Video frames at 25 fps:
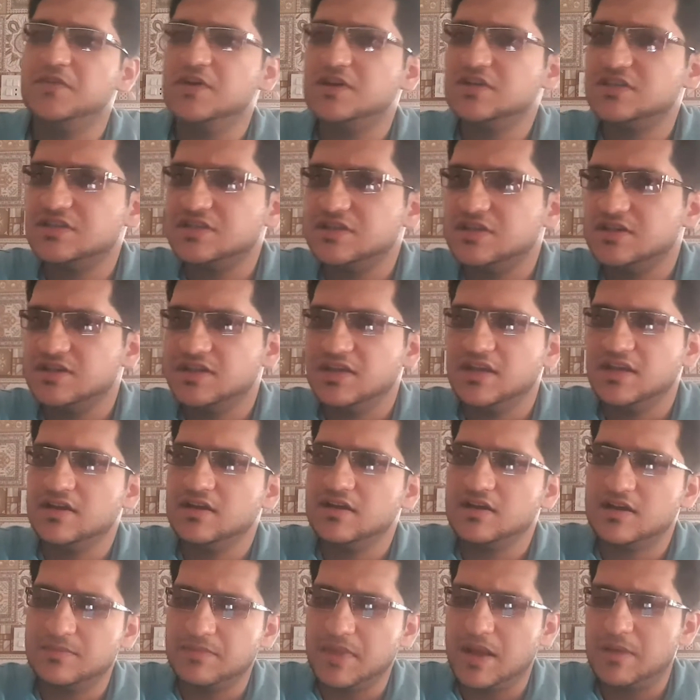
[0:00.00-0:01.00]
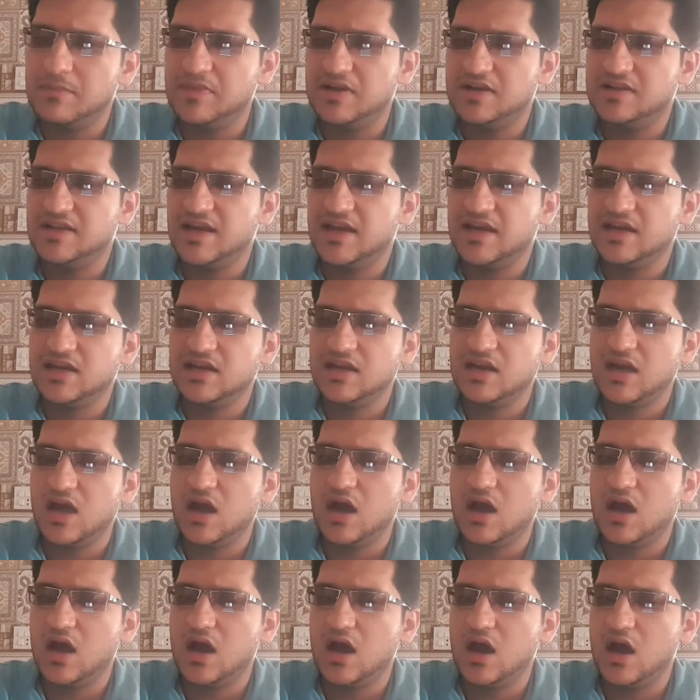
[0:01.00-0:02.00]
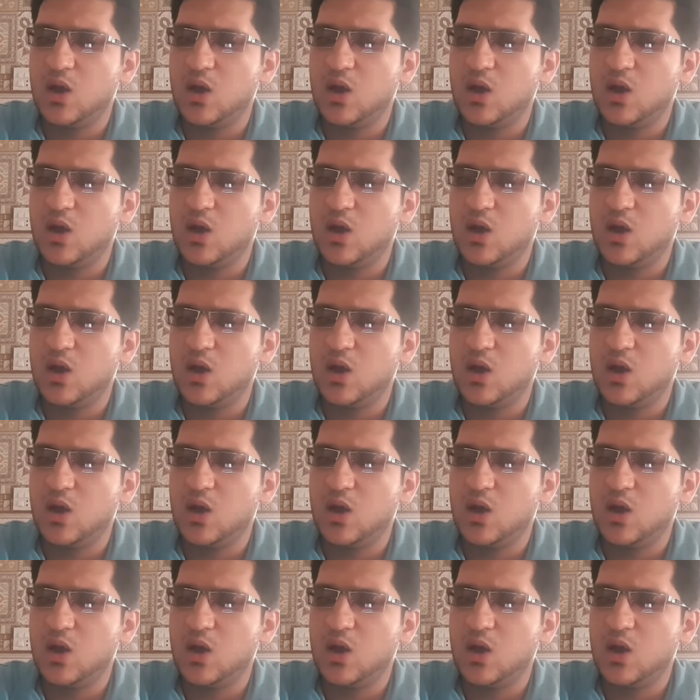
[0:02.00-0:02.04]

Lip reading: First thing, remember that